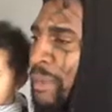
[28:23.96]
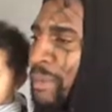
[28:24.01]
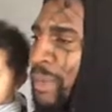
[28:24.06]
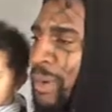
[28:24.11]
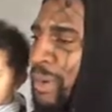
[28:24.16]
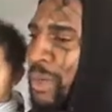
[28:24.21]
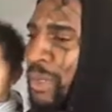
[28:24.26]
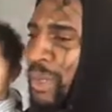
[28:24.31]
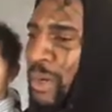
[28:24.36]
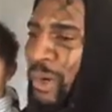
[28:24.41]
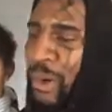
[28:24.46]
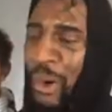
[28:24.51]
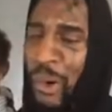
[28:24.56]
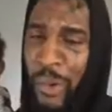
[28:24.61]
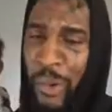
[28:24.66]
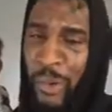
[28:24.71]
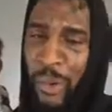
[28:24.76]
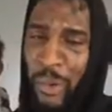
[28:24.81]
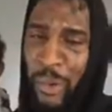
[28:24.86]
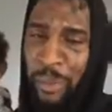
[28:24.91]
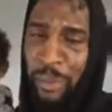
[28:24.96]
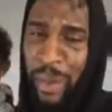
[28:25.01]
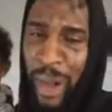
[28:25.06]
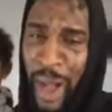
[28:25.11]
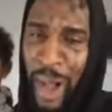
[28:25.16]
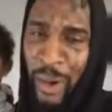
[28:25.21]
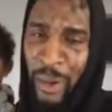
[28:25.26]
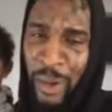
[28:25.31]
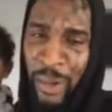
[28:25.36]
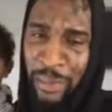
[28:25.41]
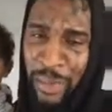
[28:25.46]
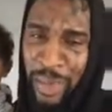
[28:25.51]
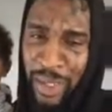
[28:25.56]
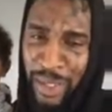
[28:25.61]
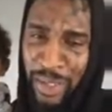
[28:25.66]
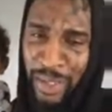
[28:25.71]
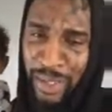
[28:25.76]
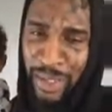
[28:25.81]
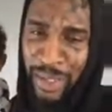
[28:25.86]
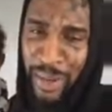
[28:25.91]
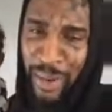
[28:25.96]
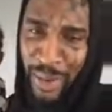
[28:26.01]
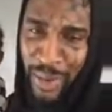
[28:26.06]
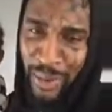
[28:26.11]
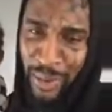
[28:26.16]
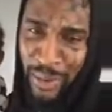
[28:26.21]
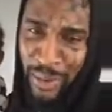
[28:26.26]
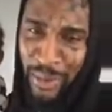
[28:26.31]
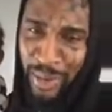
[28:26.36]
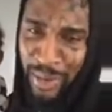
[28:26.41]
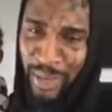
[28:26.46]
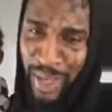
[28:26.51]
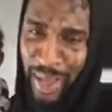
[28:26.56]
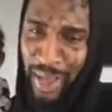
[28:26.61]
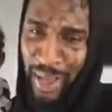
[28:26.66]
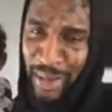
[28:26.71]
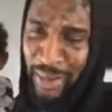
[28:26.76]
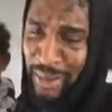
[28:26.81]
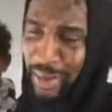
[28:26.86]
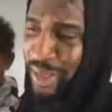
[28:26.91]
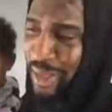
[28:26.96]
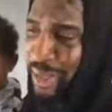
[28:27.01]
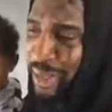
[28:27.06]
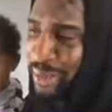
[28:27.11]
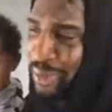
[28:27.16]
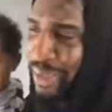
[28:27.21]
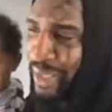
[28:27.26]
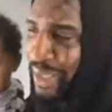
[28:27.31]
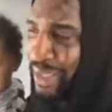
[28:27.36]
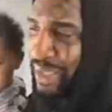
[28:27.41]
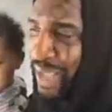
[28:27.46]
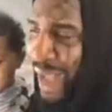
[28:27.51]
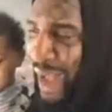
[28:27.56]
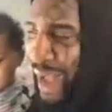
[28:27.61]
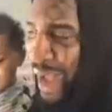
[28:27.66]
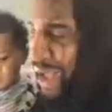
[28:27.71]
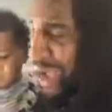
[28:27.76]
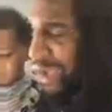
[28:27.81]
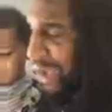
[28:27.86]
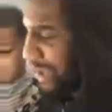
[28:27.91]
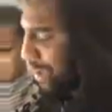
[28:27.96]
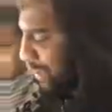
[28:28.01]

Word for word: bro. Your whole power meter start going down. Nigga be dying.